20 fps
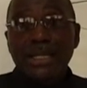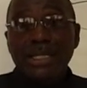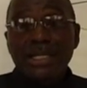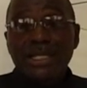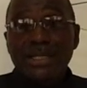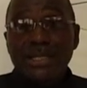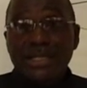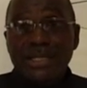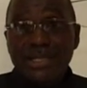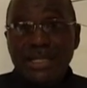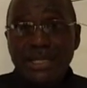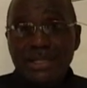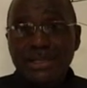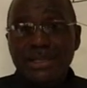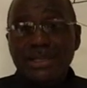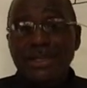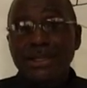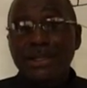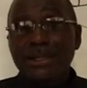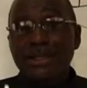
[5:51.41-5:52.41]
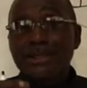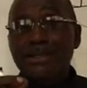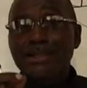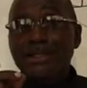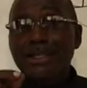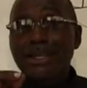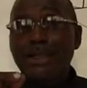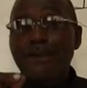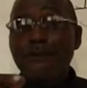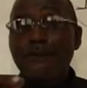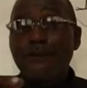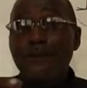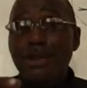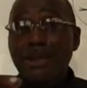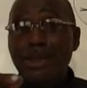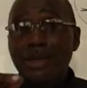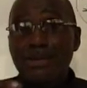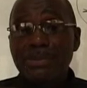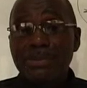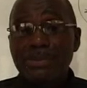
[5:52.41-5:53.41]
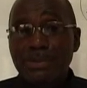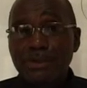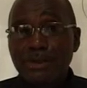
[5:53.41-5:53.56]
Sitting is a verb,